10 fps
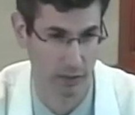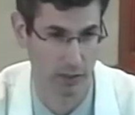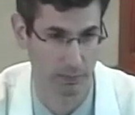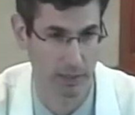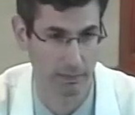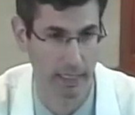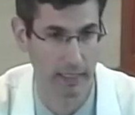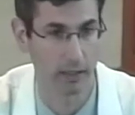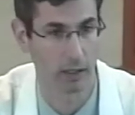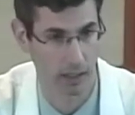just be
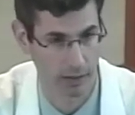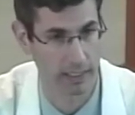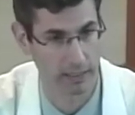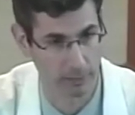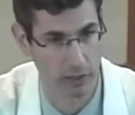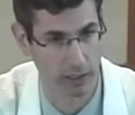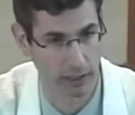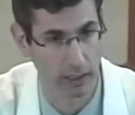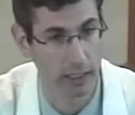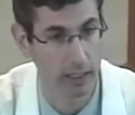made on the imaging,